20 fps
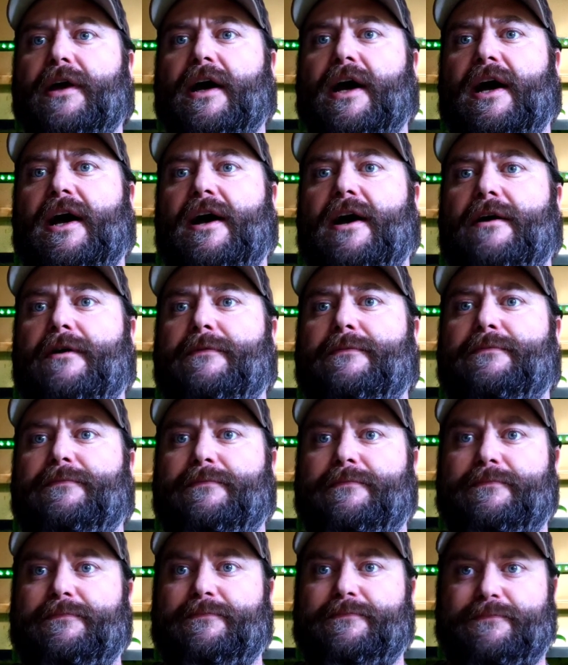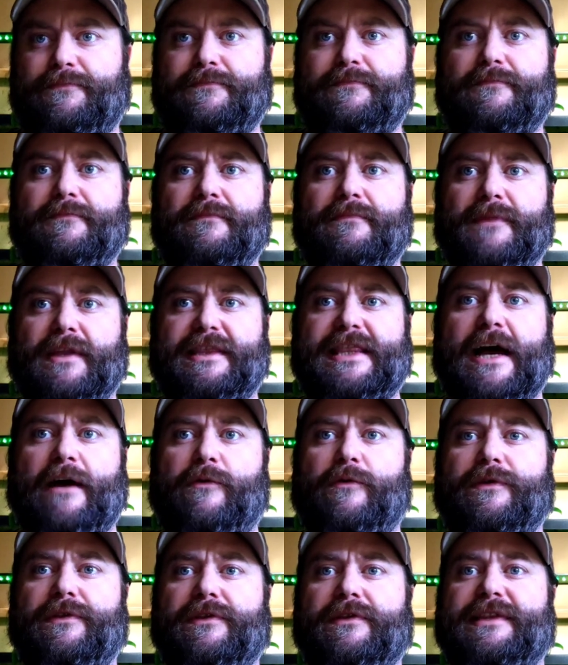um,
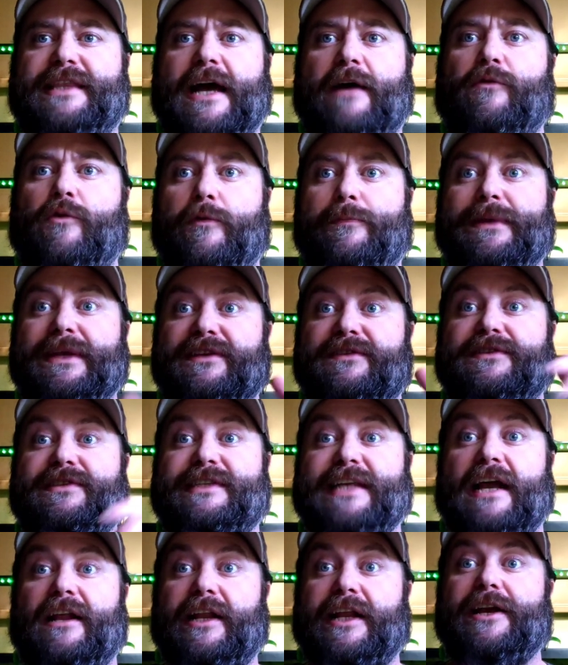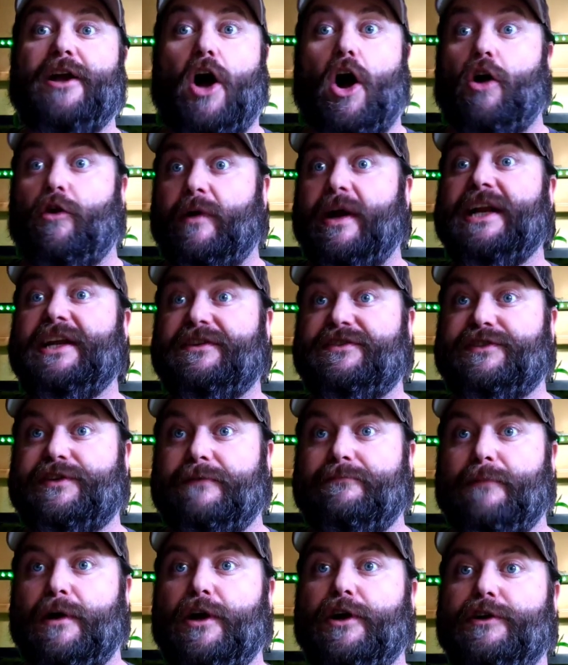that that will be selling already
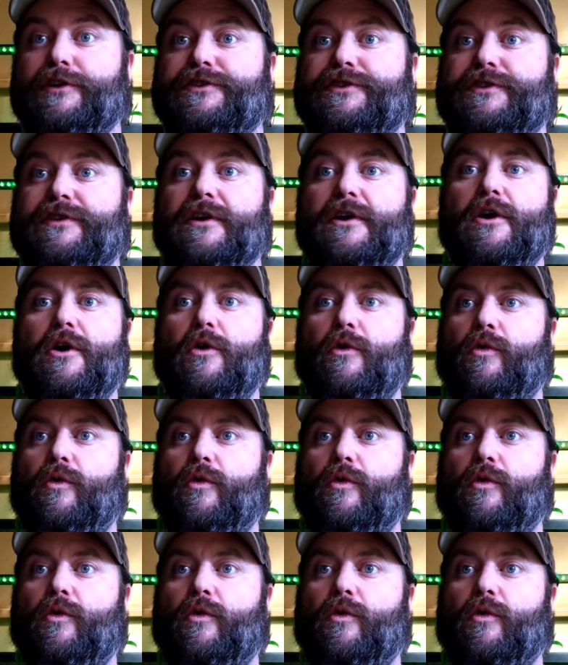submerged